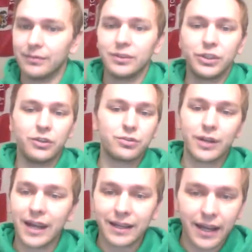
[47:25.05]
Use
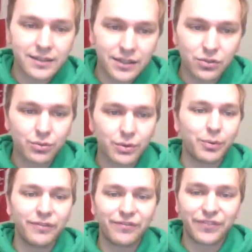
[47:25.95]
your head, guys. That's
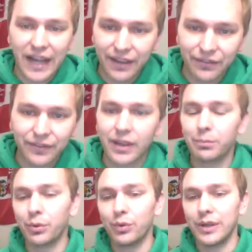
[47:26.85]
3.5
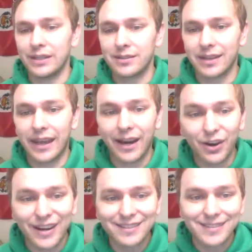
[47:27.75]
points
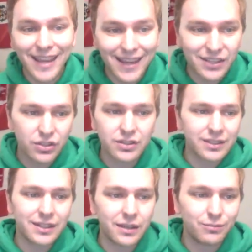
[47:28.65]
guaranteed
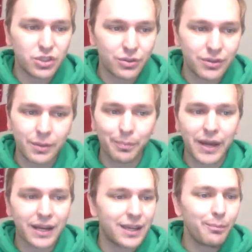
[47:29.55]
just in him shooting the
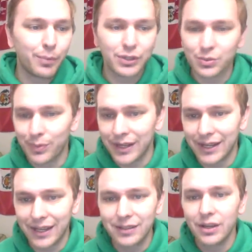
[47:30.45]
puck. He puts
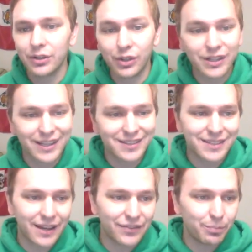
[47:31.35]
one in, you're looking at
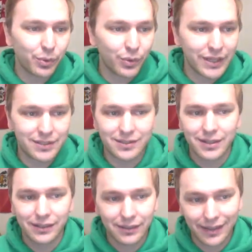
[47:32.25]
7
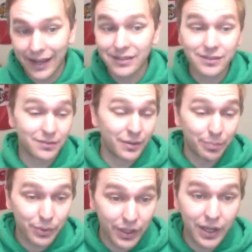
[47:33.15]
points. That's
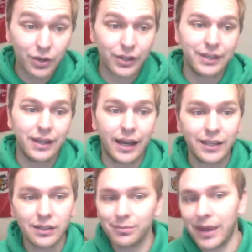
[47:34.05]
a pretty good
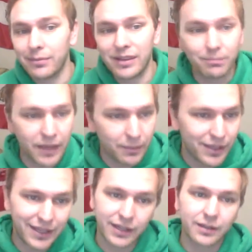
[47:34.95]
night. You
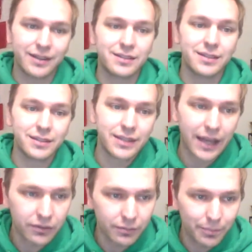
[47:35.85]
maybe get an assist
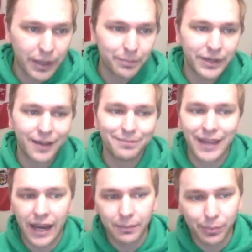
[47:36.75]
out of him, bump it up
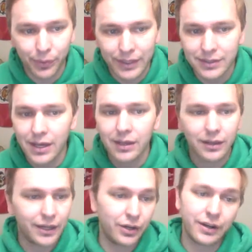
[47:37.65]
9 points.
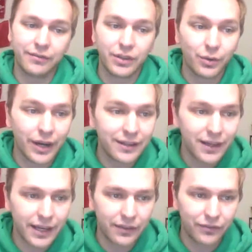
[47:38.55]
You're having a great
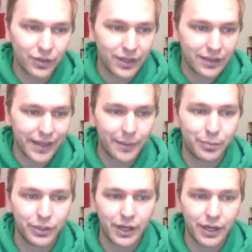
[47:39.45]
night if you get that
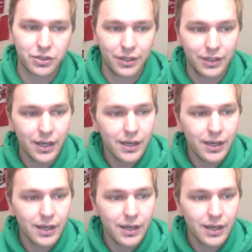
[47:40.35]
production.